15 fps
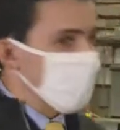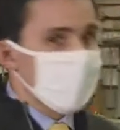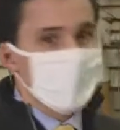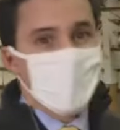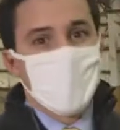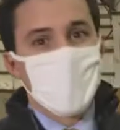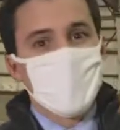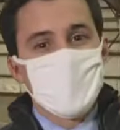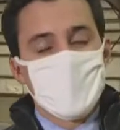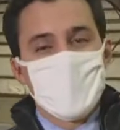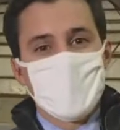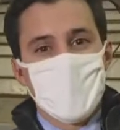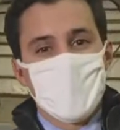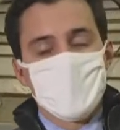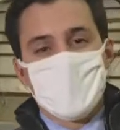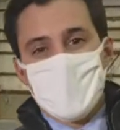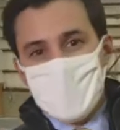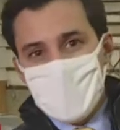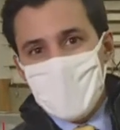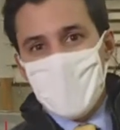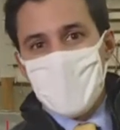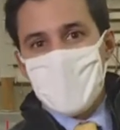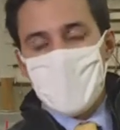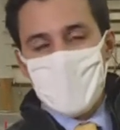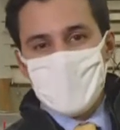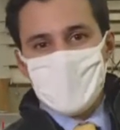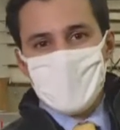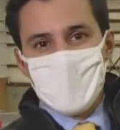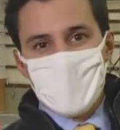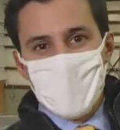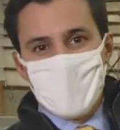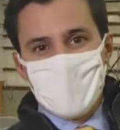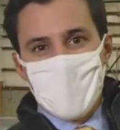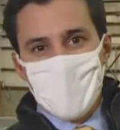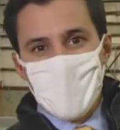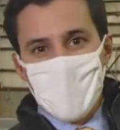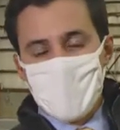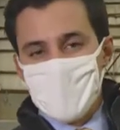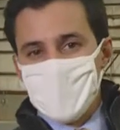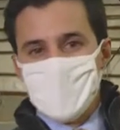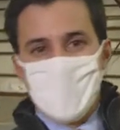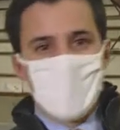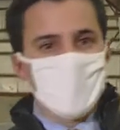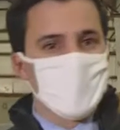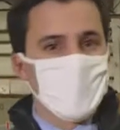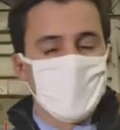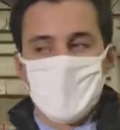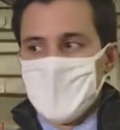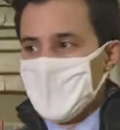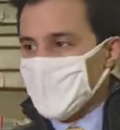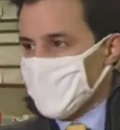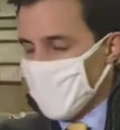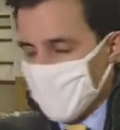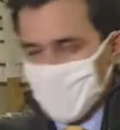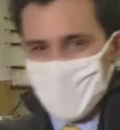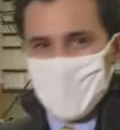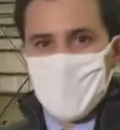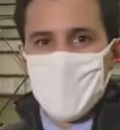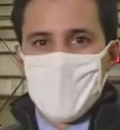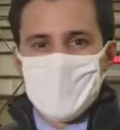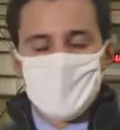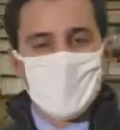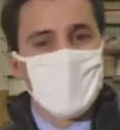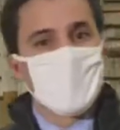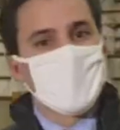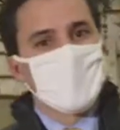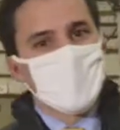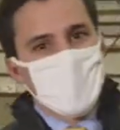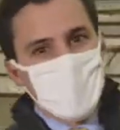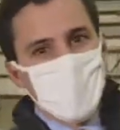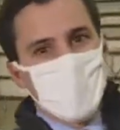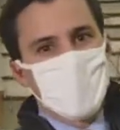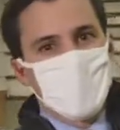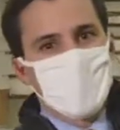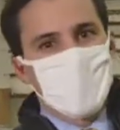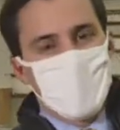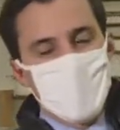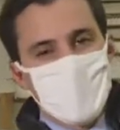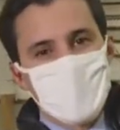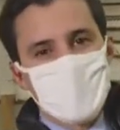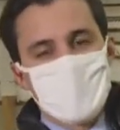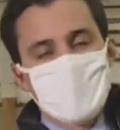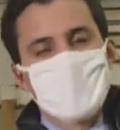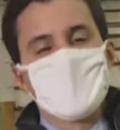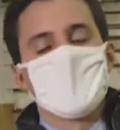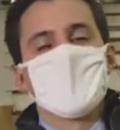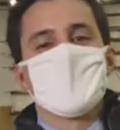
is urging those non-hospital healthcare workers, those who don't work in a hospital but do work with patients,